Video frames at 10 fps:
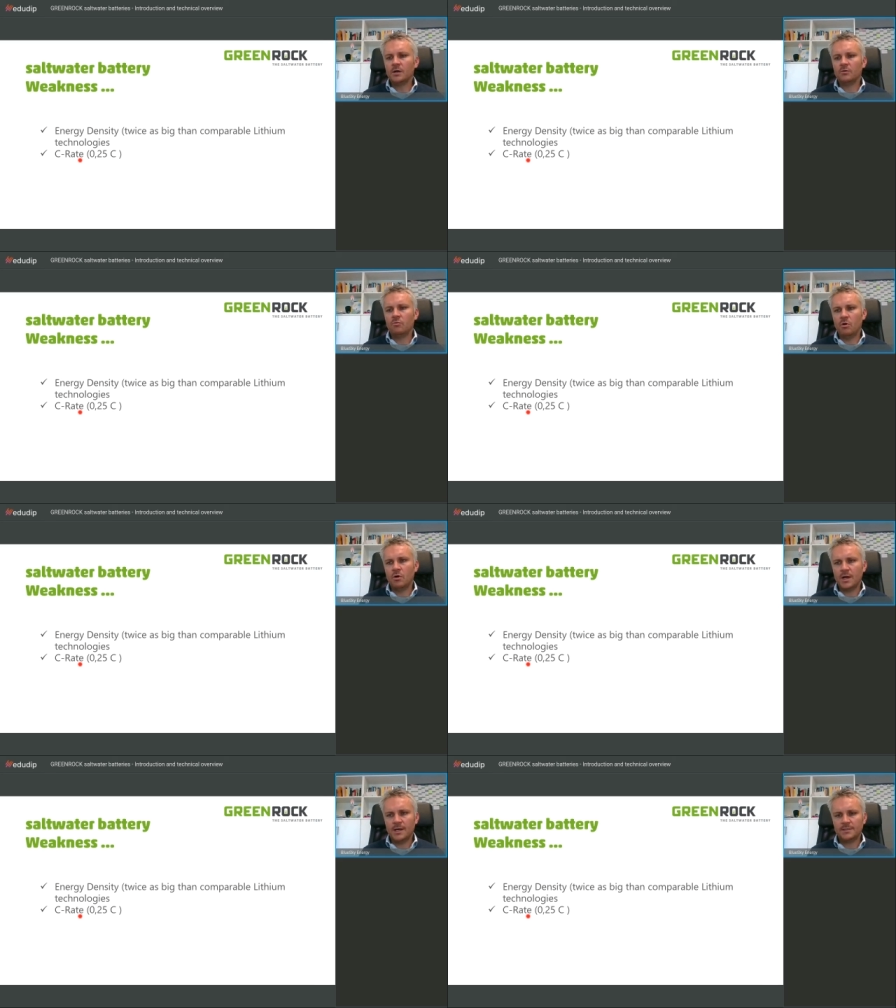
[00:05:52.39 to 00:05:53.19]
what we
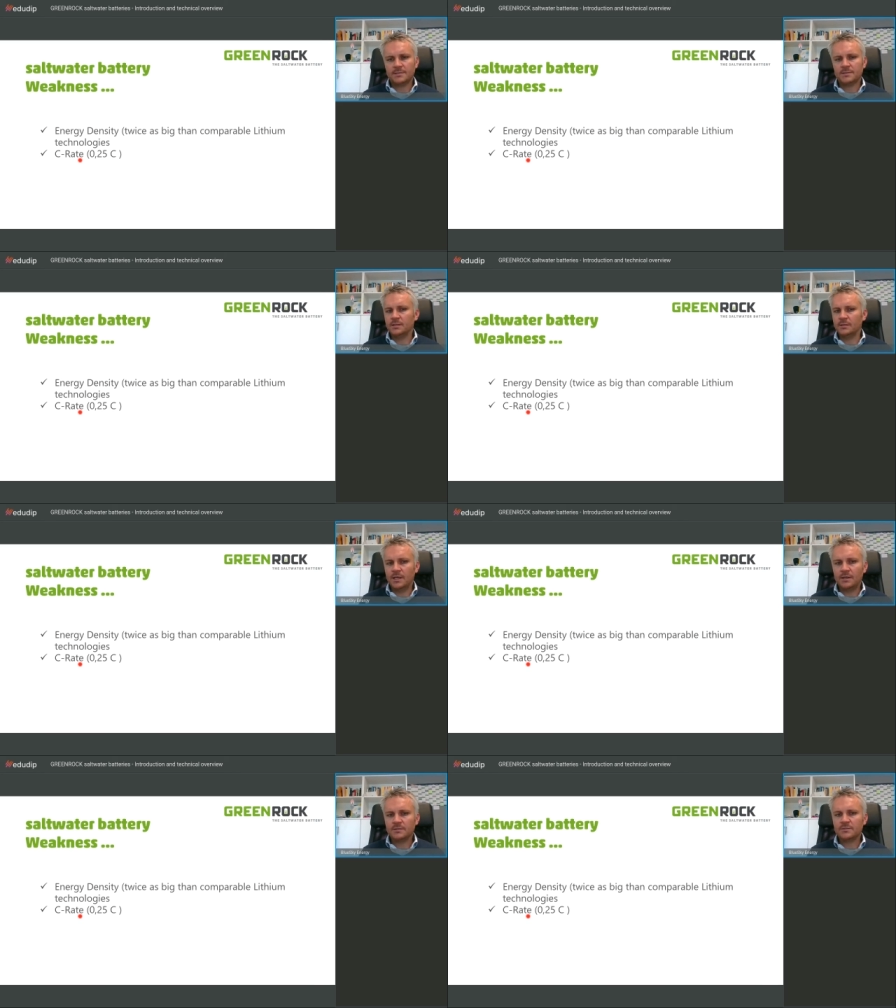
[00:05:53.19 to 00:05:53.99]
need to point
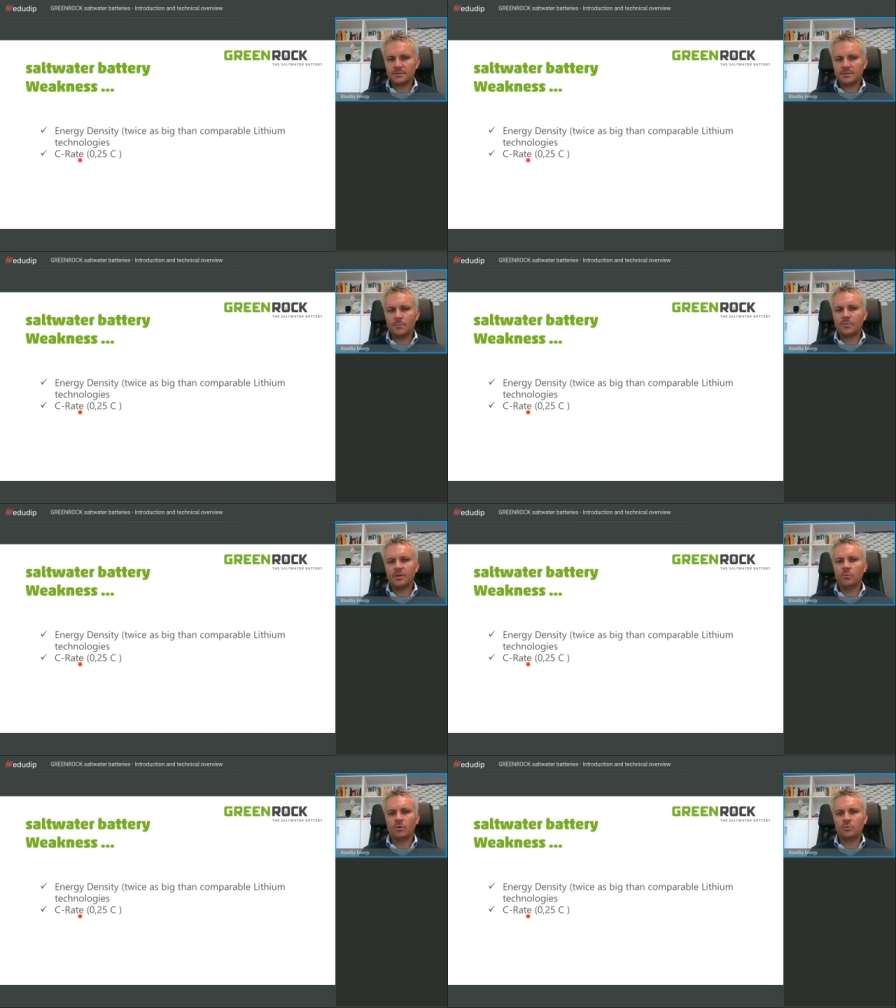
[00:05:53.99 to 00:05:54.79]
out here.
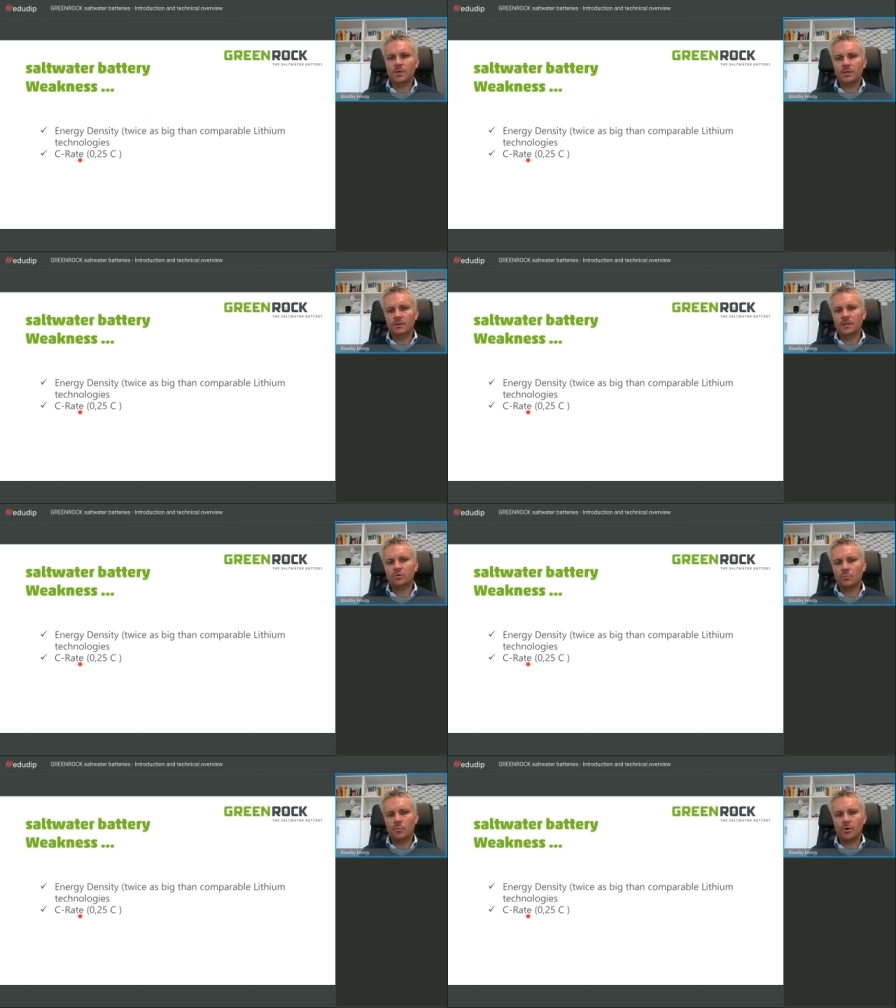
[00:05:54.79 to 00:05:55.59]
There is
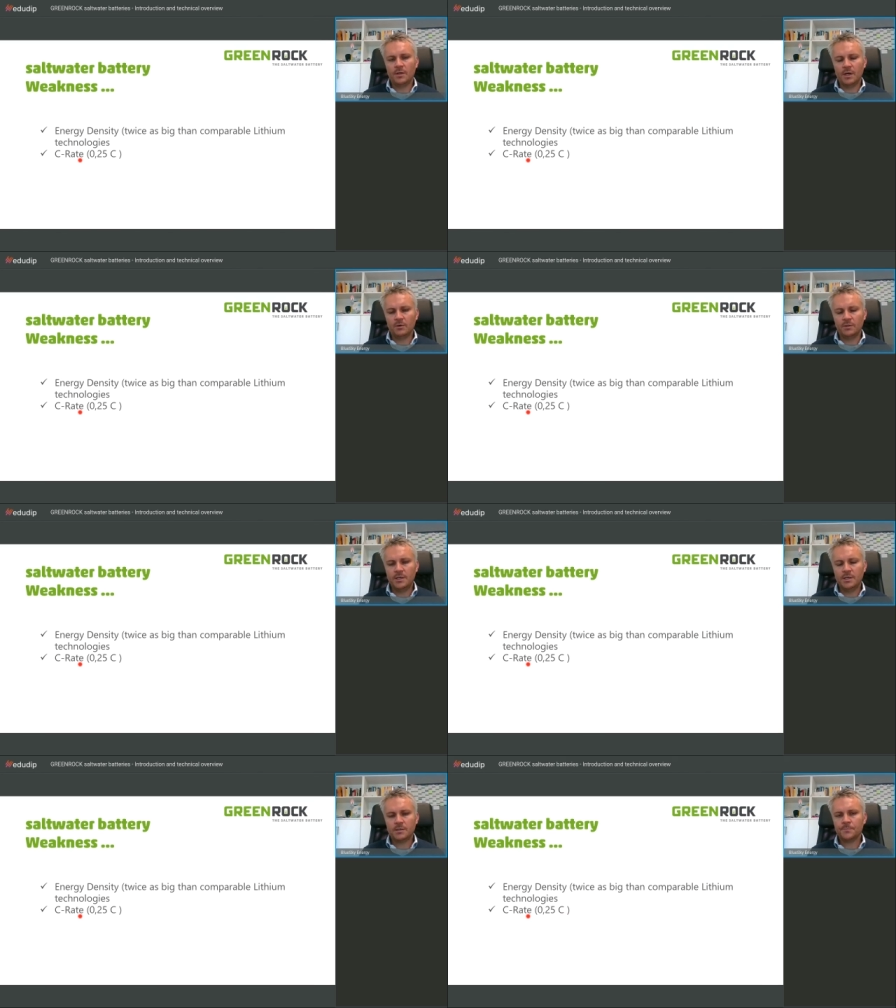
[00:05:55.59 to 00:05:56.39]
lithium much stronger
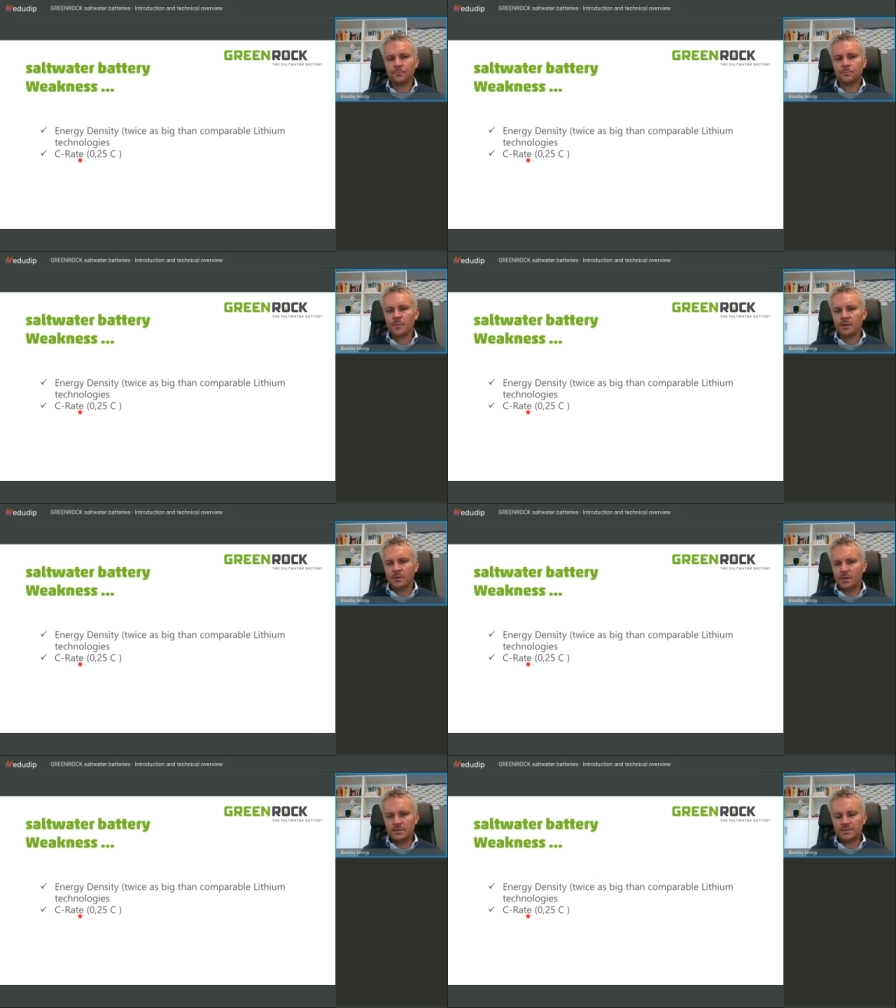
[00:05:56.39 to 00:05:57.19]
on that front.
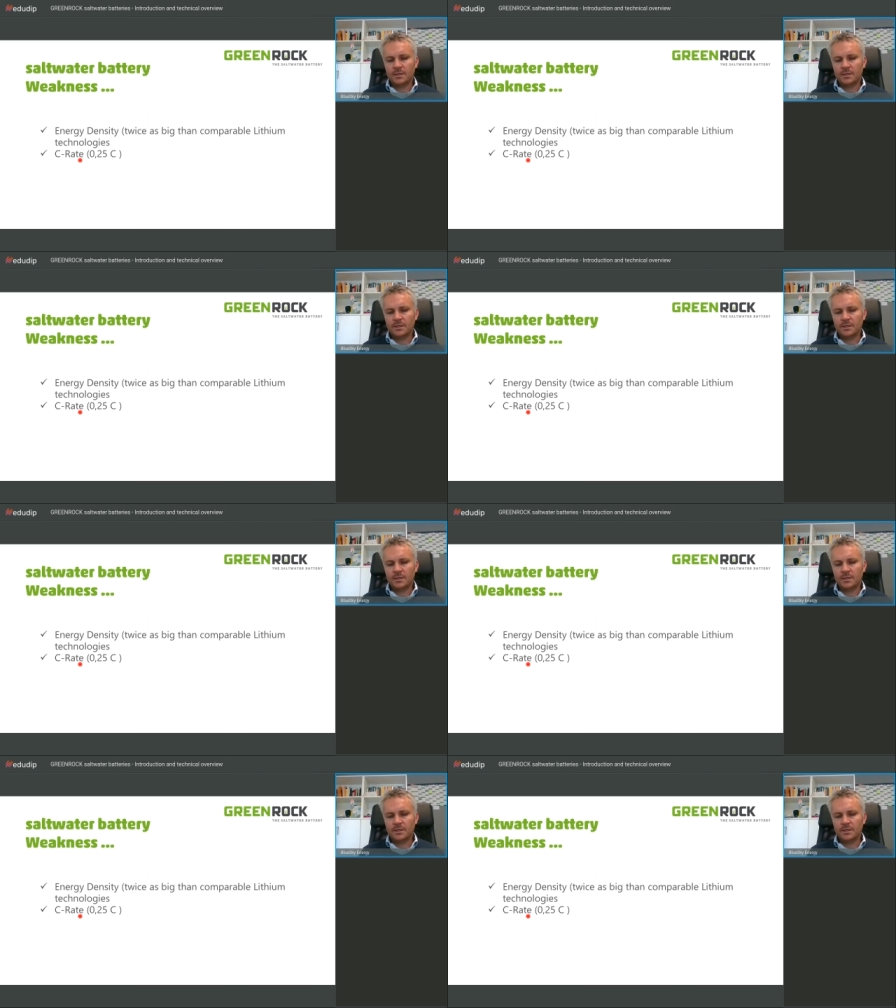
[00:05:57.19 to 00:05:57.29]
We are a